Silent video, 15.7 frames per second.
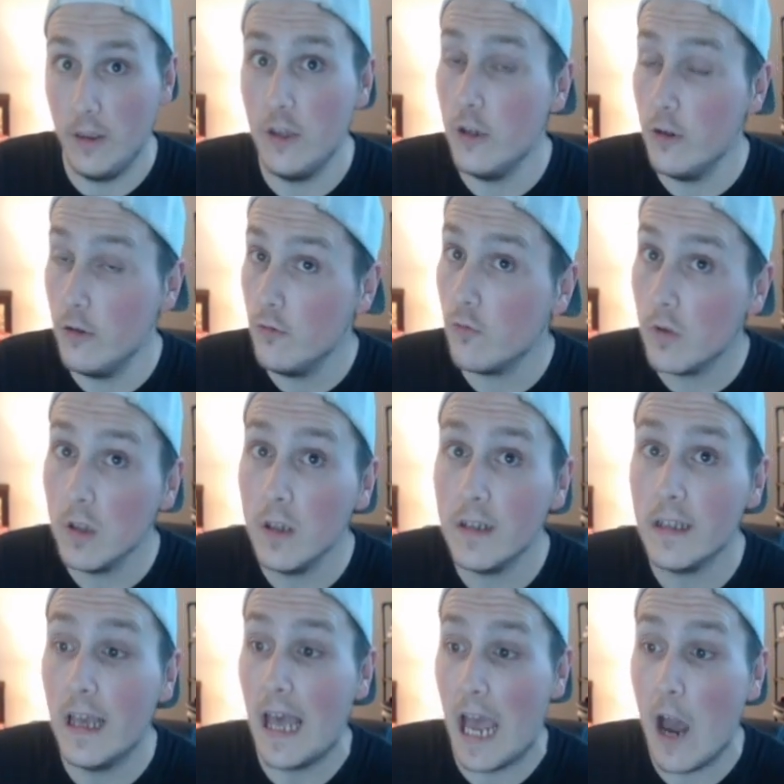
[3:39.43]
You
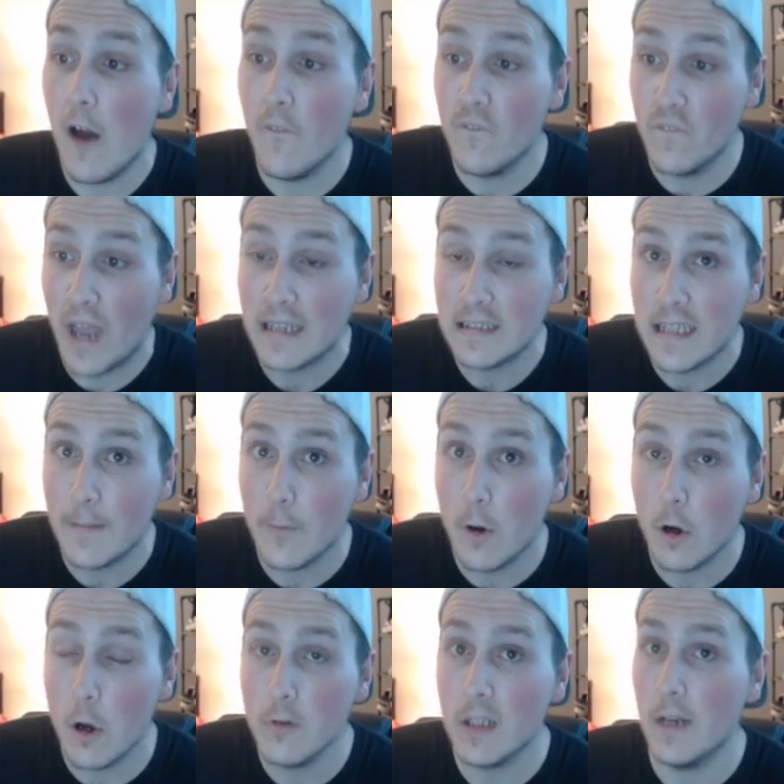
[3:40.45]
realize how fast that
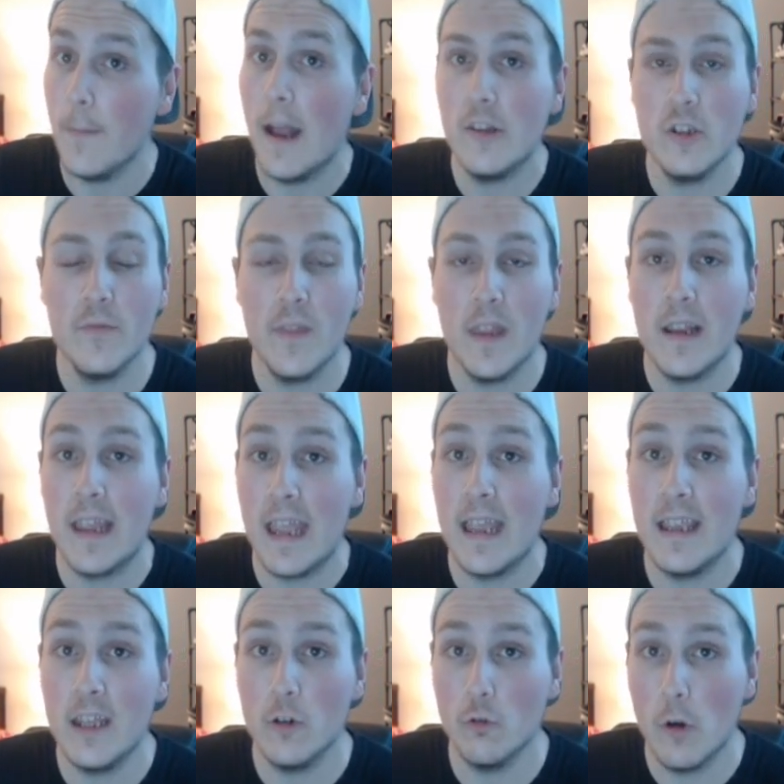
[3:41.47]
ball goes, and imagine if they
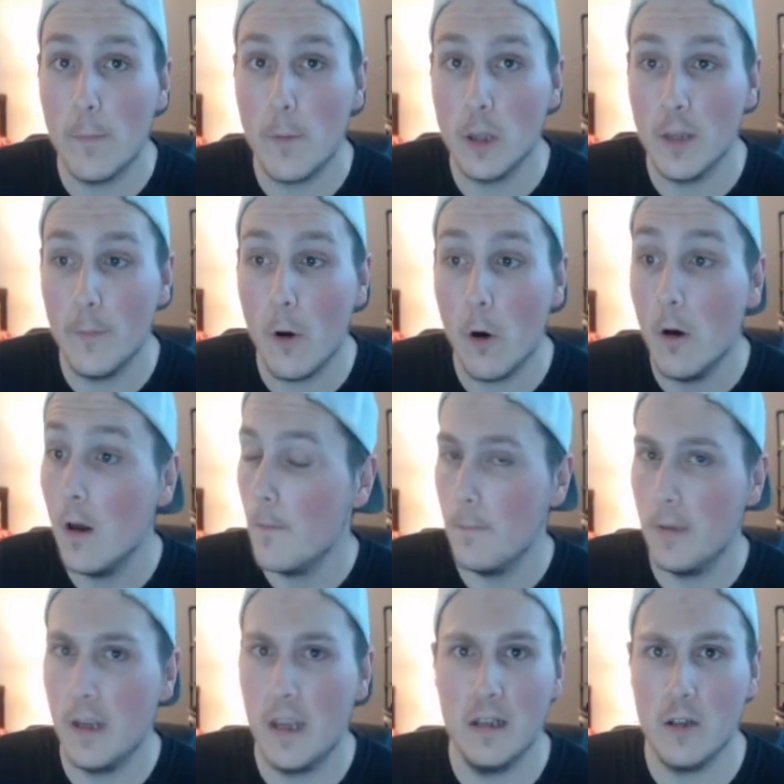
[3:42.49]
can't get a grip on the ball
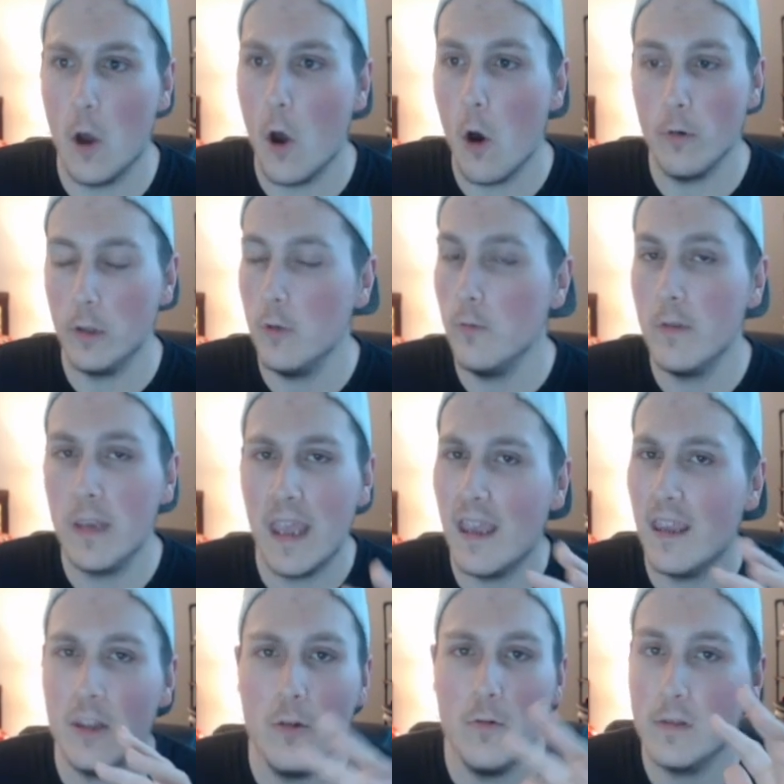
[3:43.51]
because oh, you
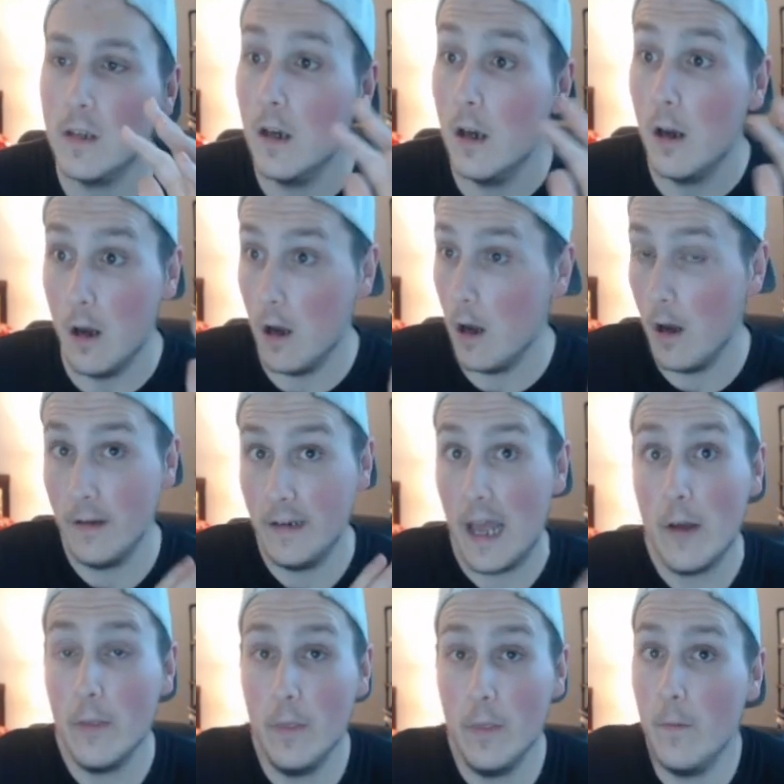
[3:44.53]
can't use uh
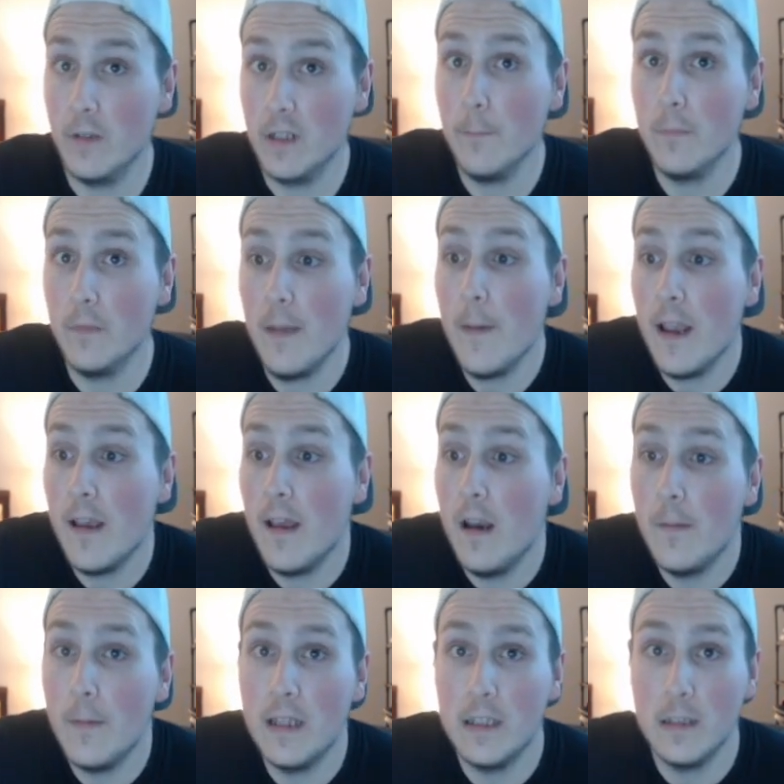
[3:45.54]
now some they might end
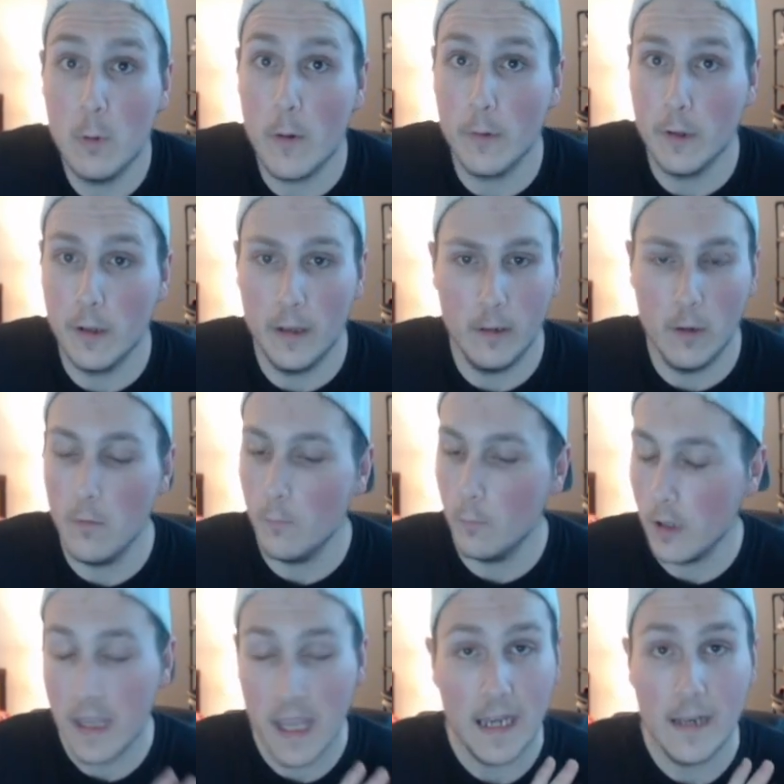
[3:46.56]
up getting to the point where they're like, nope,
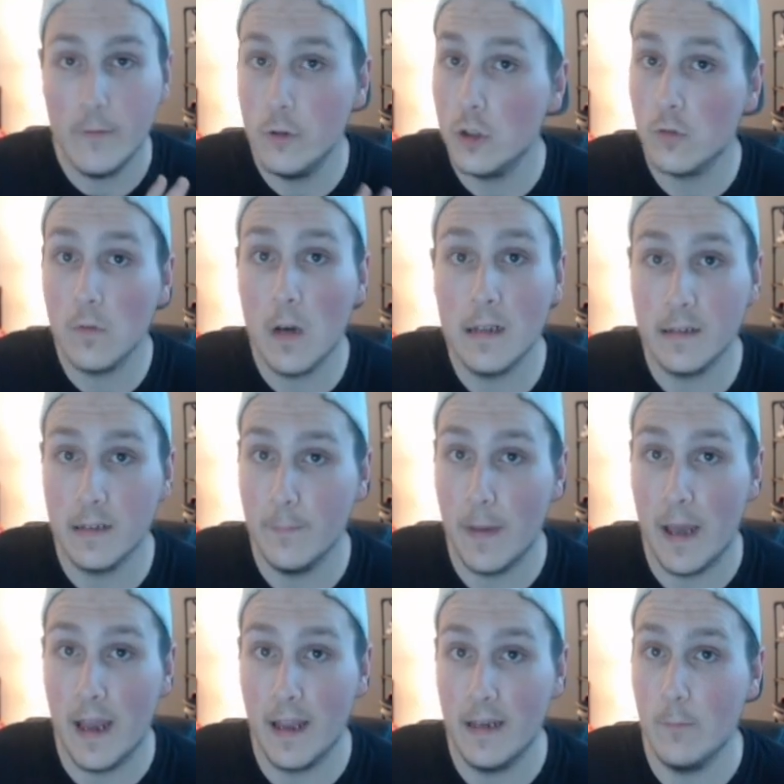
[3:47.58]
you can't even use the rosin
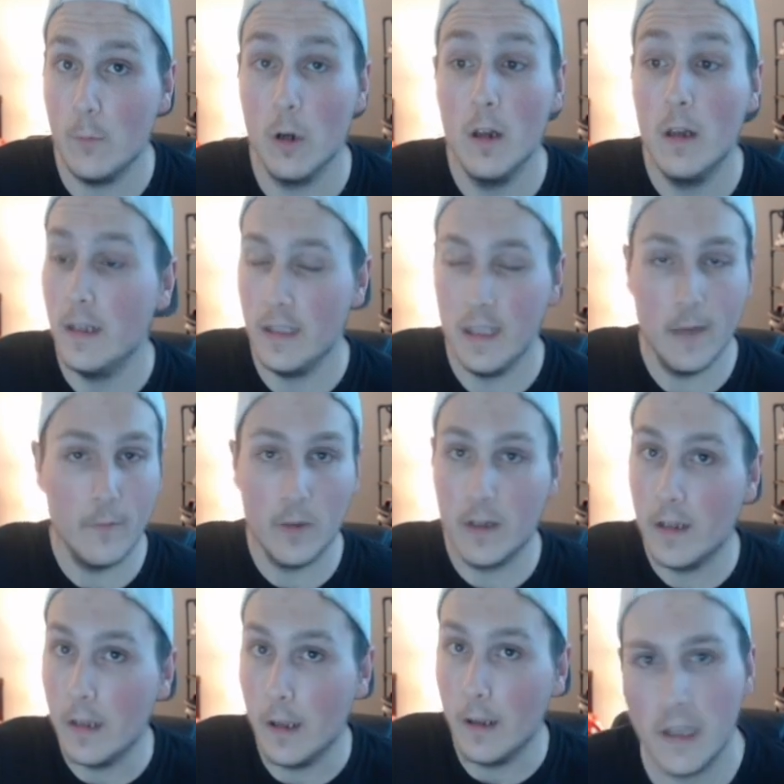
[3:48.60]
bag anymore. Get rid
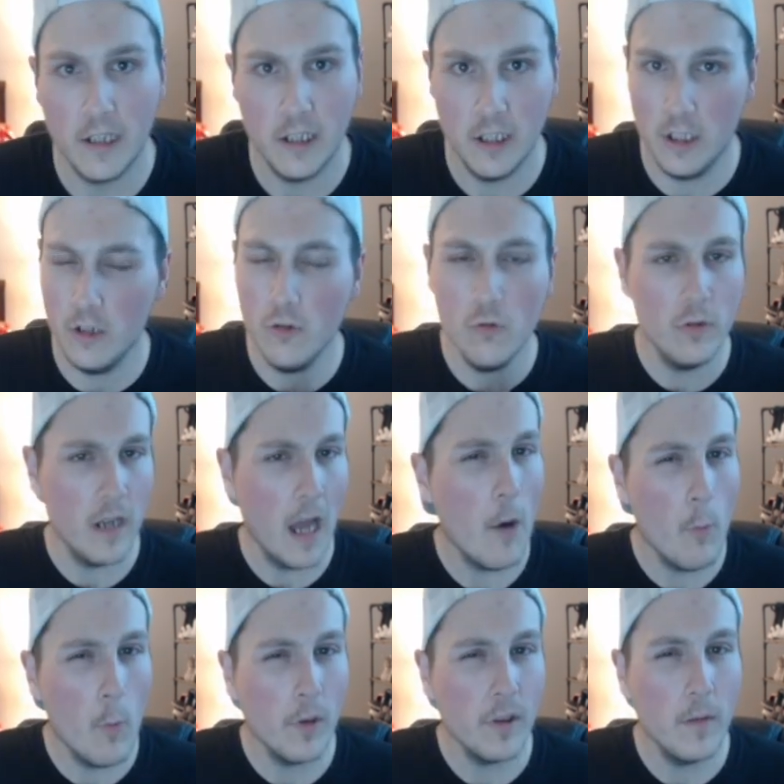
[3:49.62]
of that. Do you
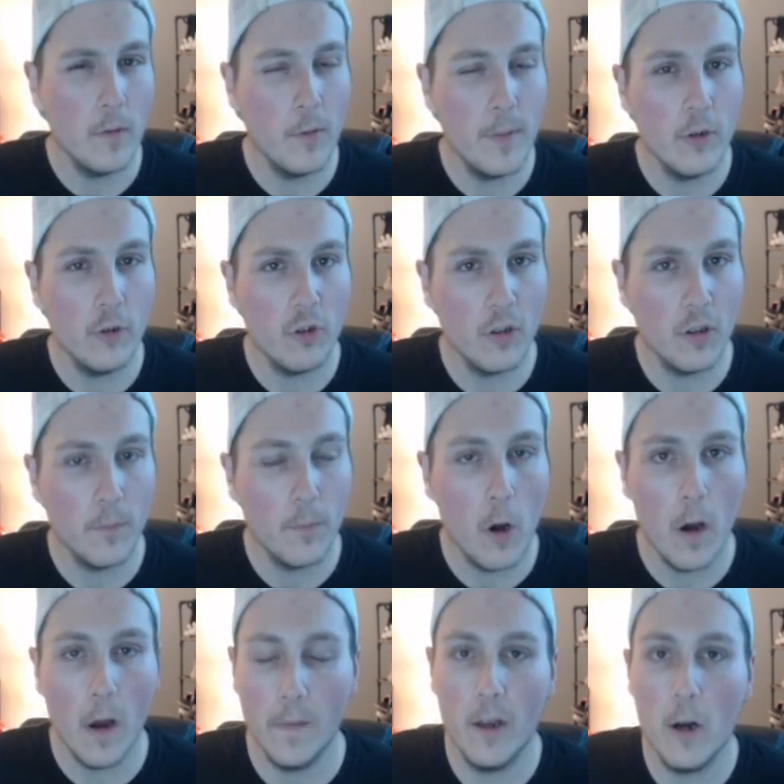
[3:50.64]
not want them to be able to grip the
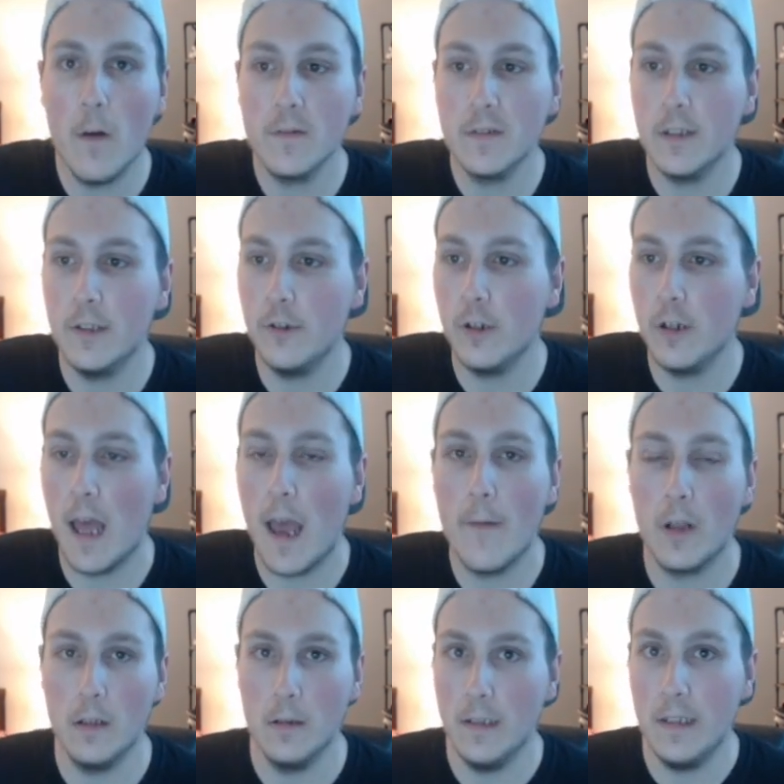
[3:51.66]
ball, and then all of a sudden you're gonna have
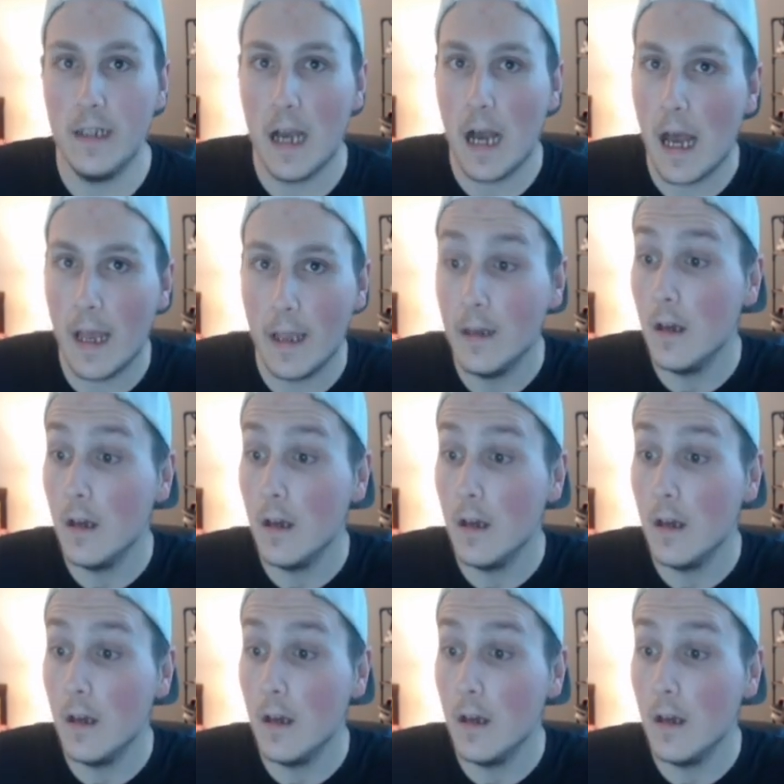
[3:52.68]
like a league high